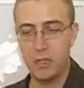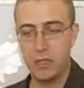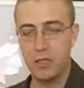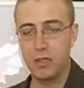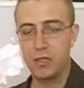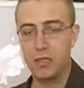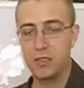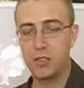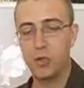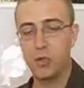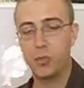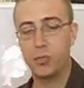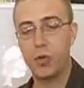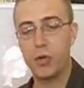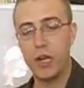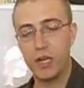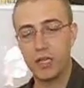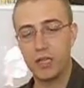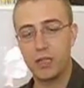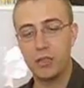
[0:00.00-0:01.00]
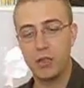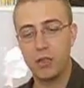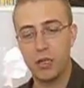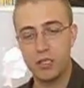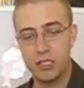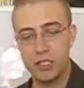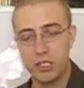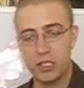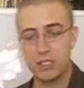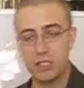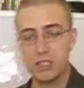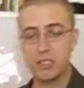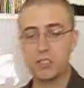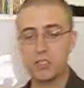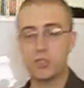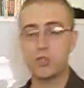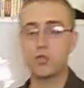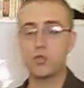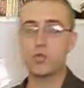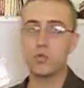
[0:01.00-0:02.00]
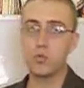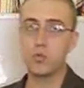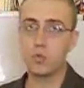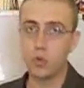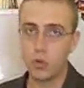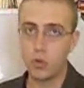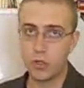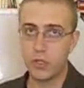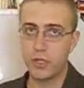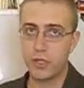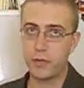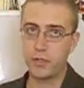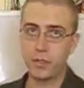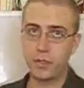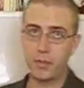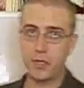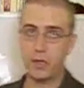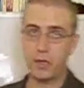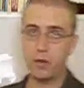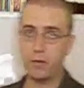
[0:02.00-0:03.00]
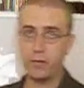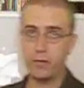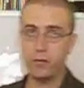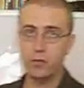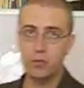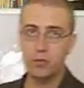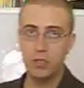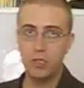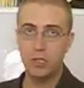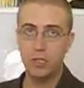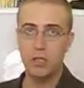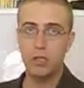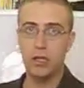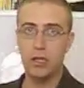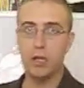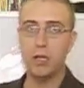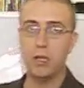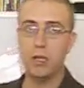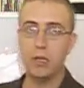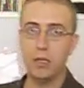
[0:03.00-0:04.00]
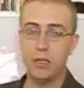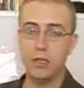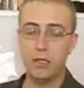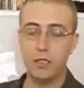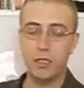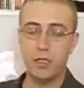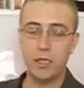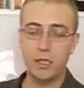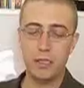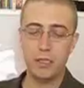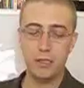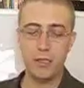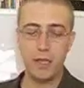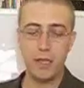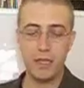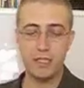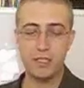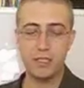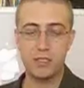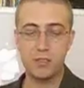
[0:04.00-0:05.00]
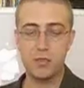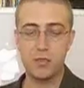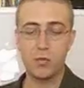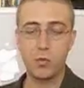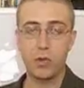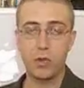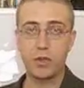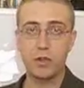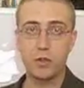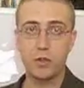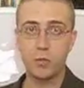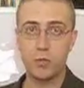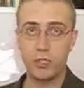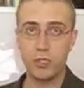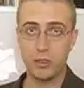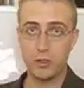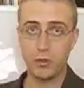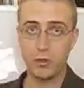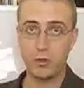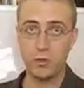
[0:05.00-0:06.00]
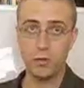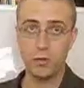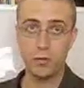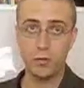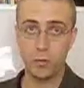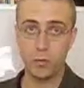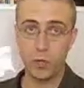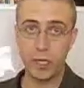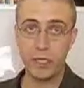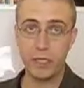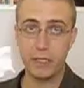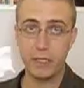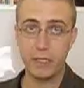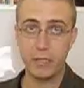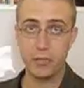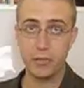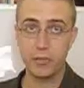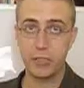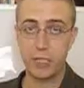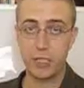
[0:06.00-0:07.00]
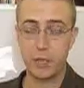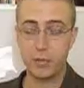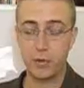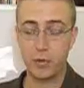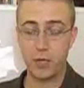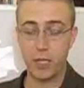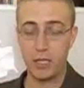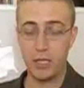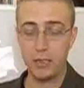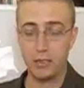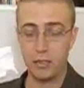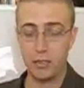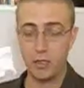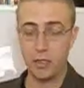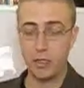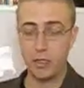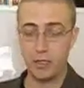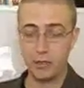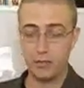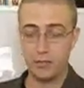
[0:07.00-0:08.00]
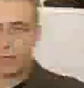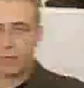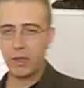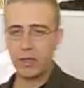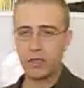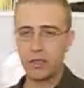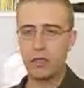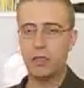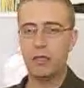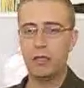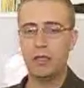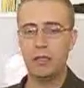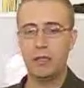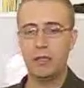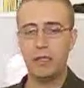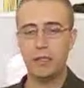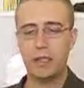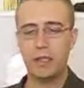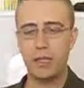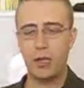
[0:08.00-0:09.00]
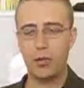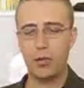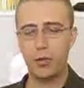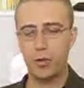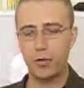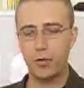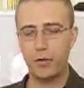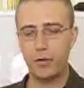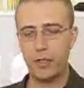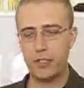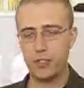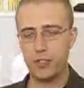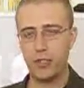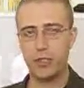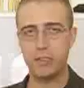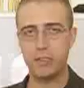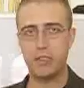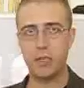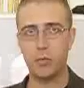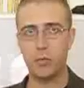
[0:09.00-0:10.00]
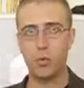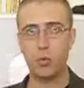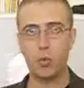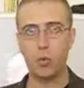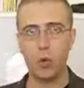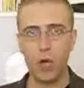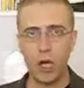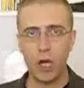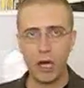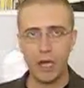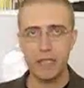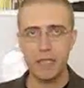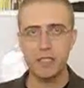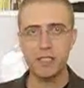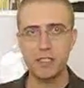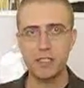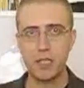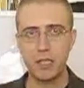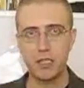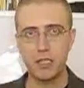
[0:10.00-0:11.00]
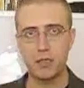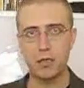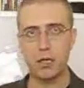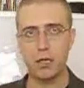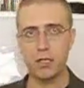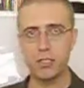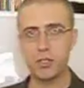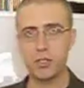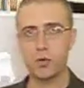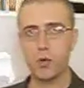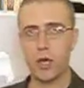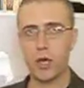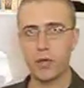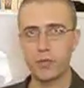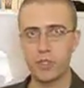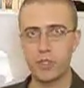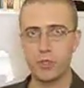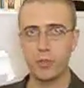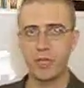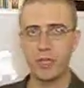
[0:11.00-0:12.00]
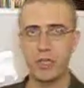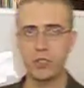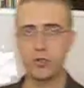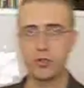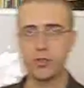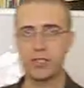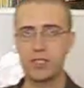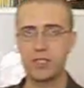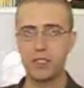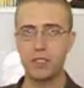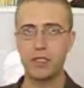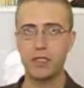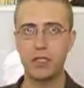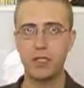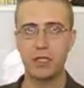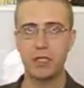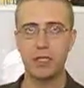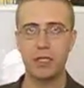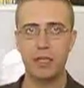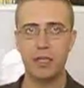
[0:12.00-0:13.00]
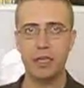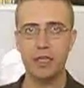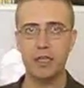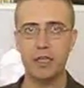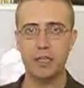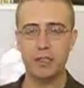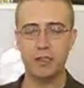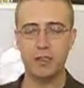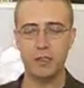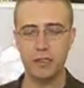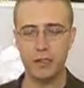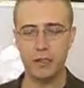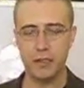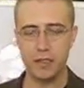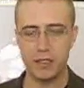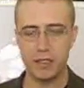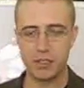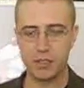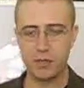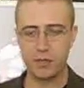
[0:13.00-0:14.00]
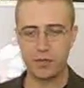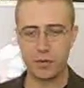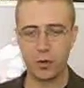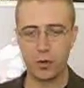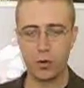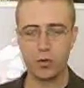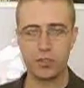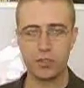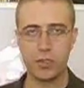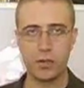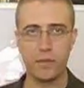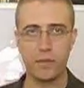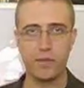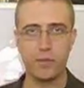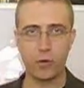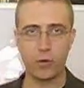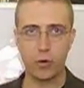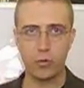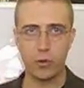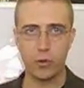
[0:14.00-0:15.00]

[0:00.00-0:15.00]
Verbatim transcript: So predicate logic is extraordinarily powerful, uh, and that's the one that we learn way later in chapter 8 and 9. Now to get our motivation on the table, why study logic? Why would you be interested in this course on formal